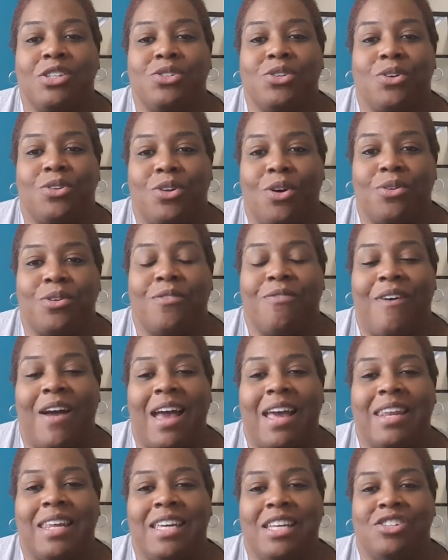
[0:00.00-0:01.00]
you're
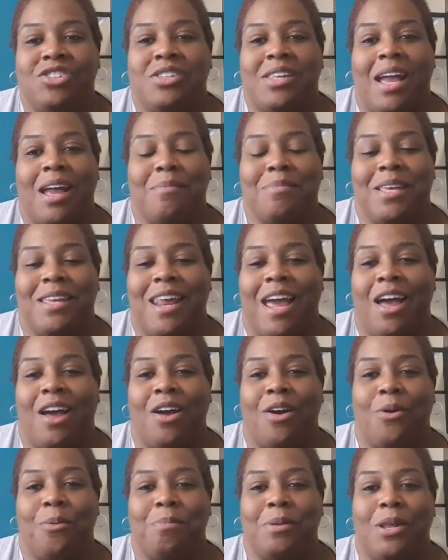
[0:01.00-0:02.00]
notified each time that
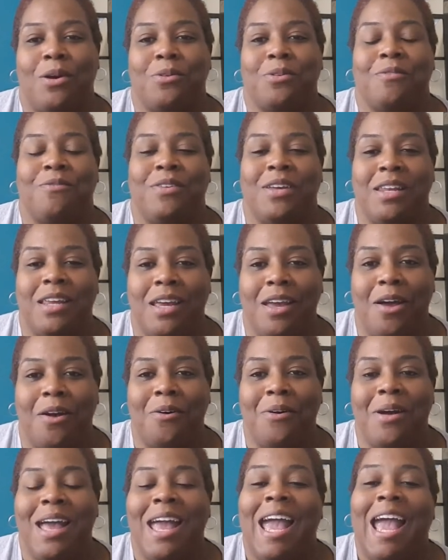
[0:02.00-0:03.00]
I upload a
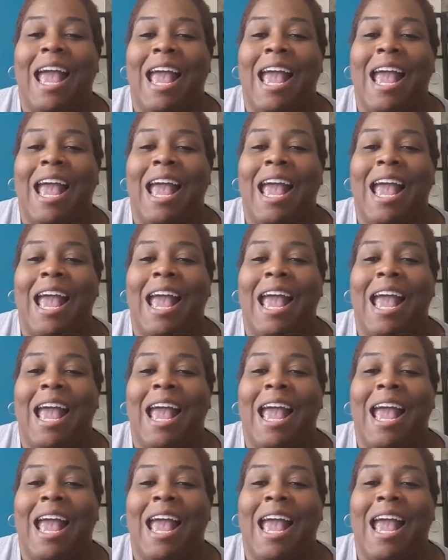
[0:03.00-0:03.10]
video,